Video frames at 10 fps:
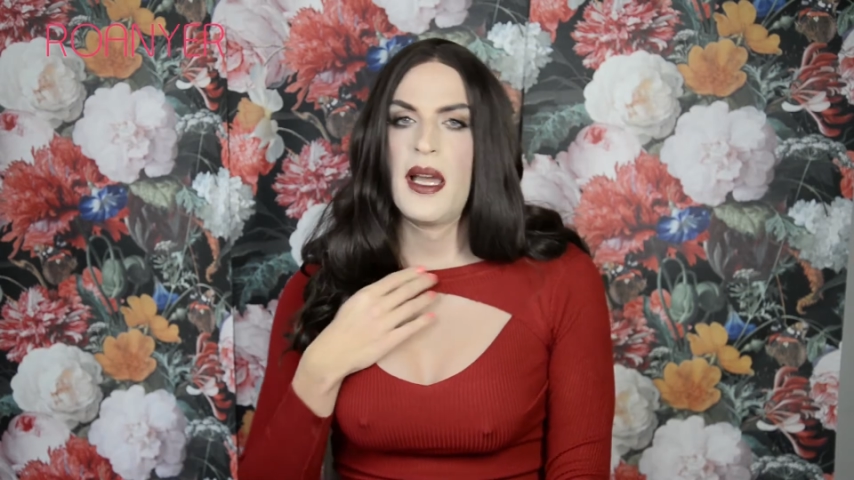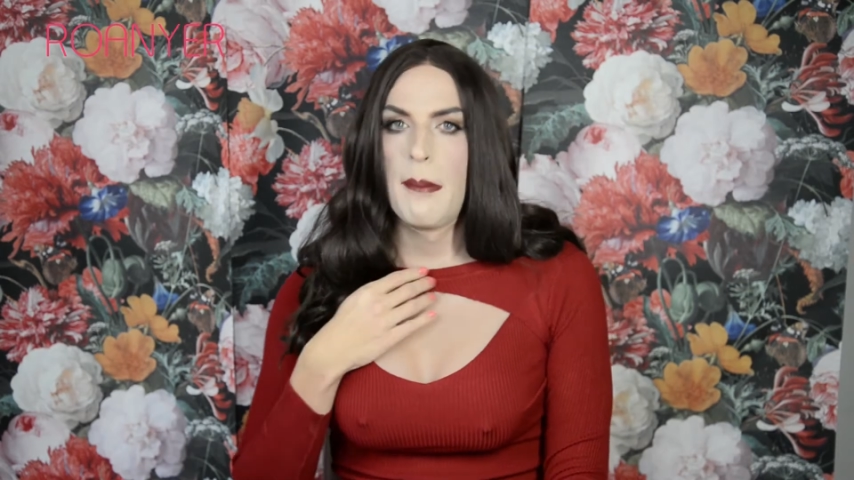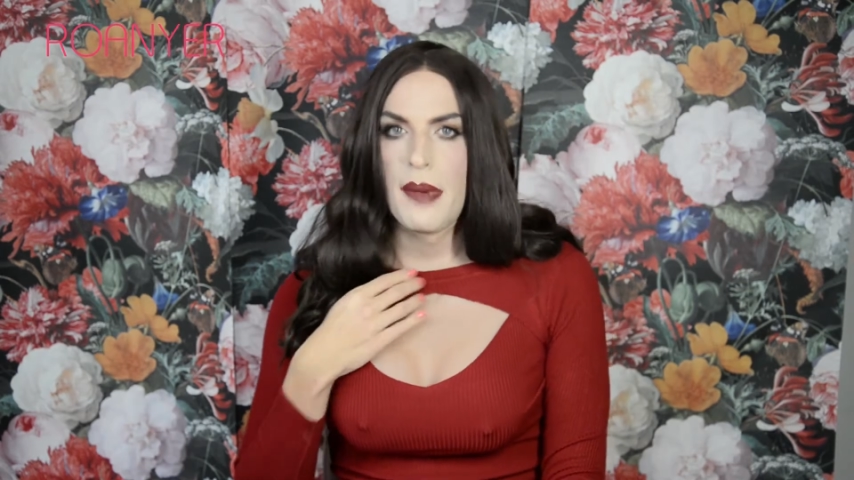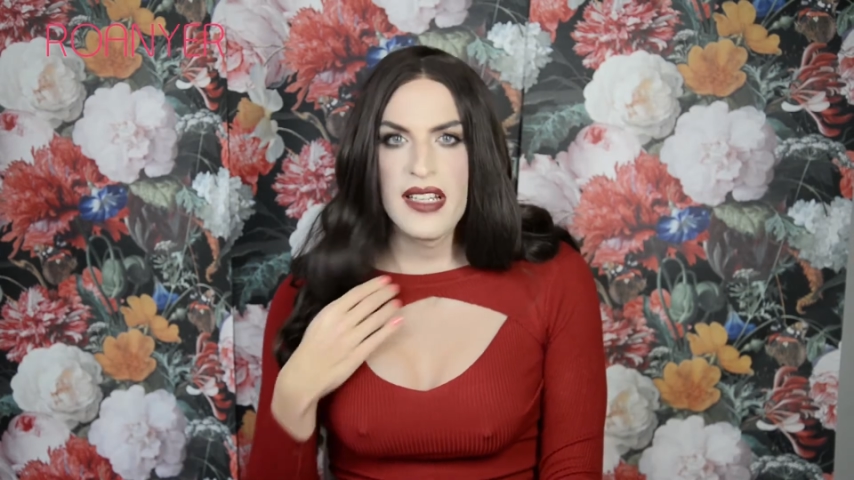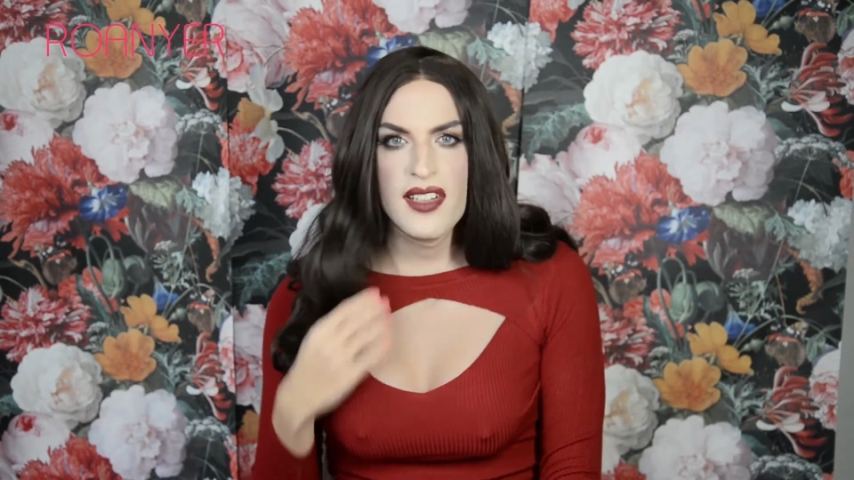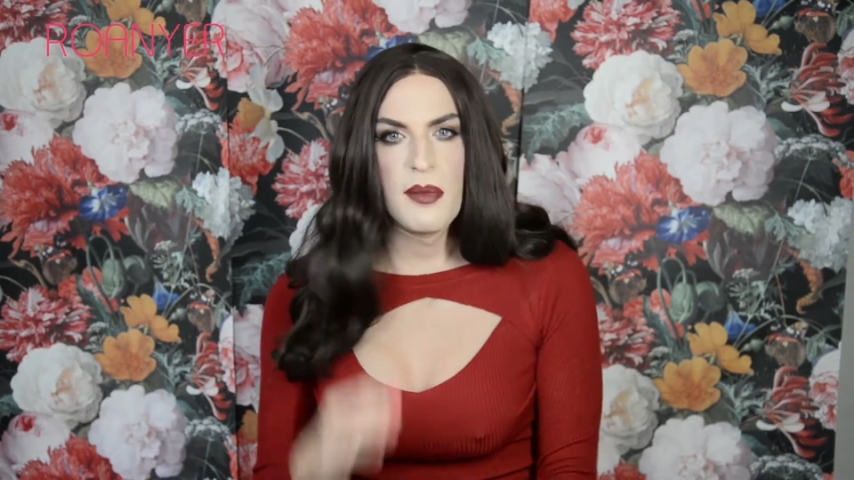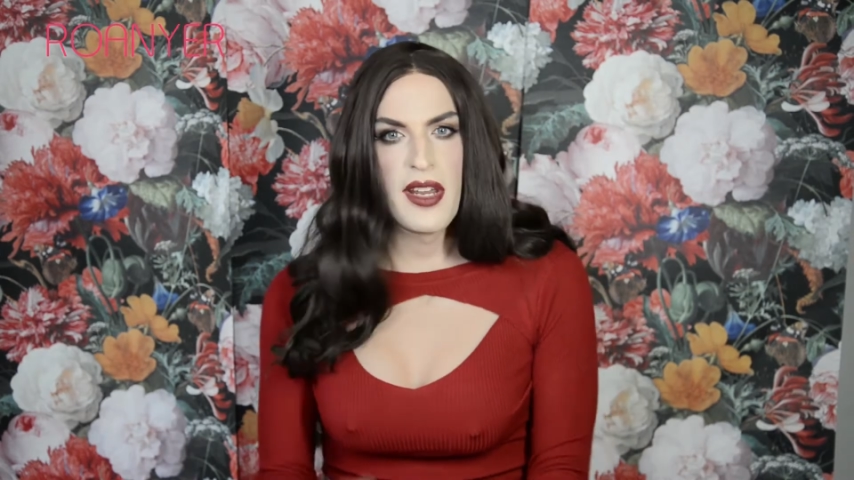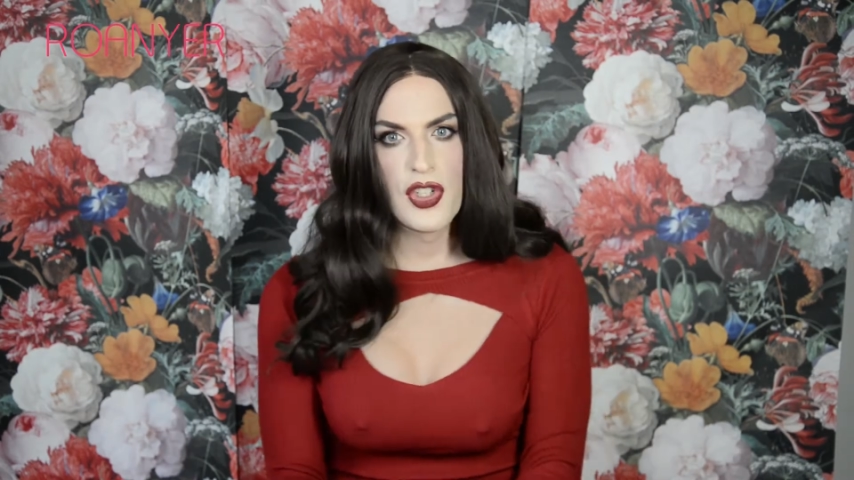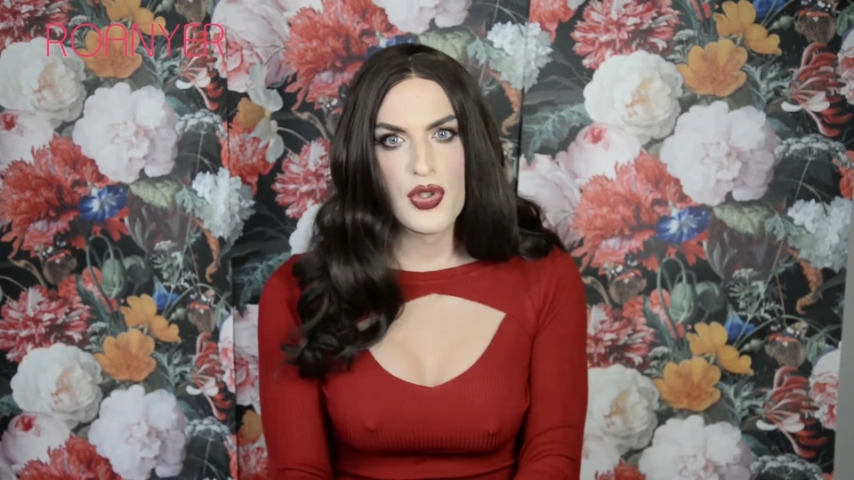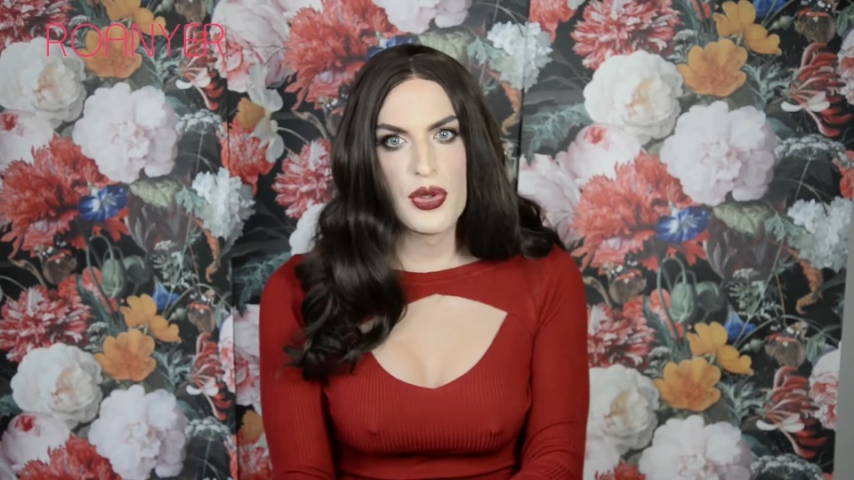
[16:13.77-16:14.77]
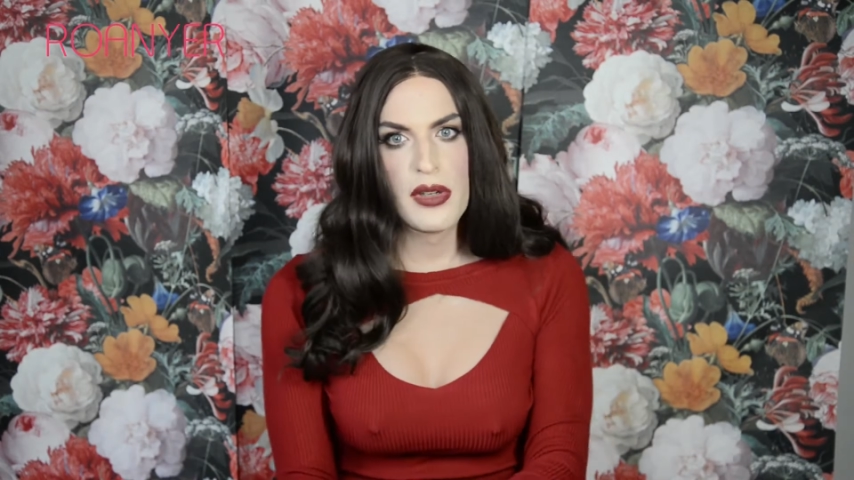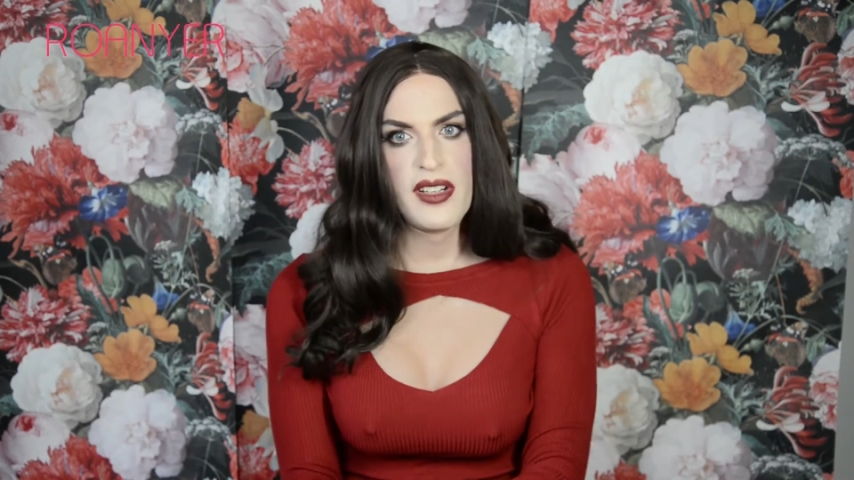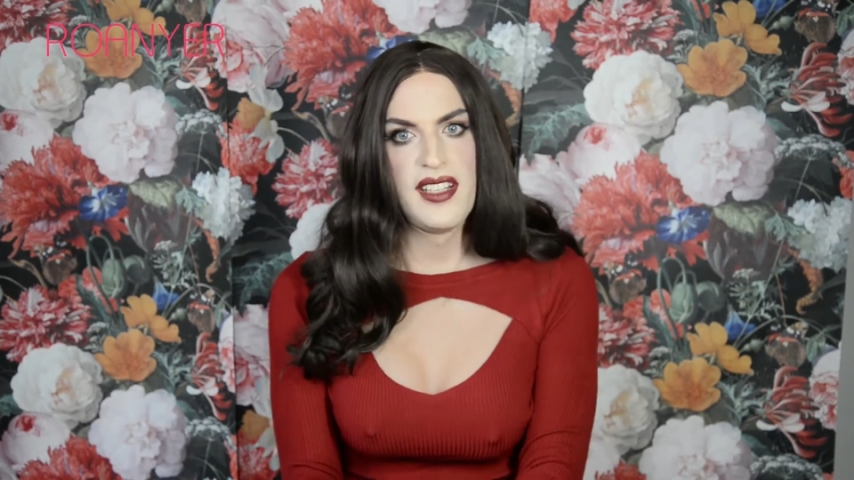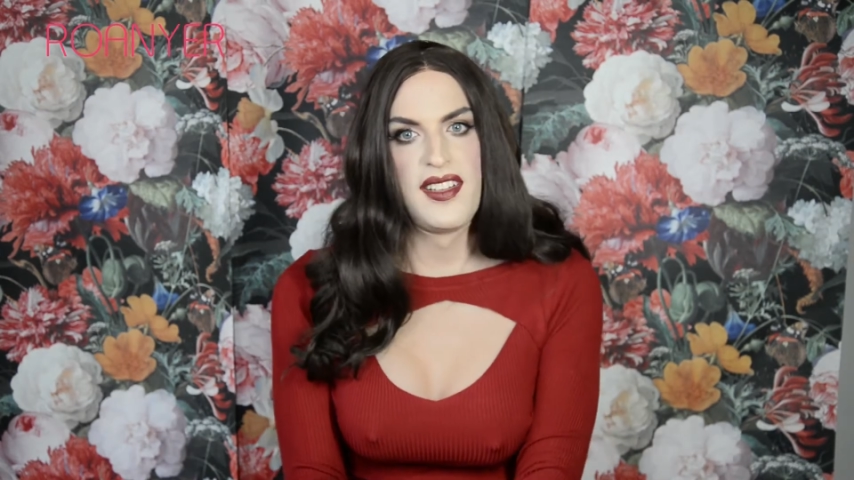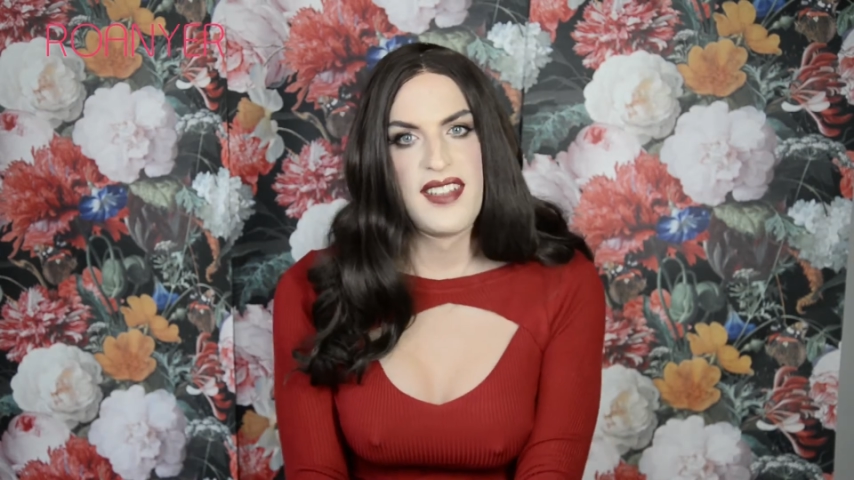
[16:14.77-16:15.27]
please make sure it's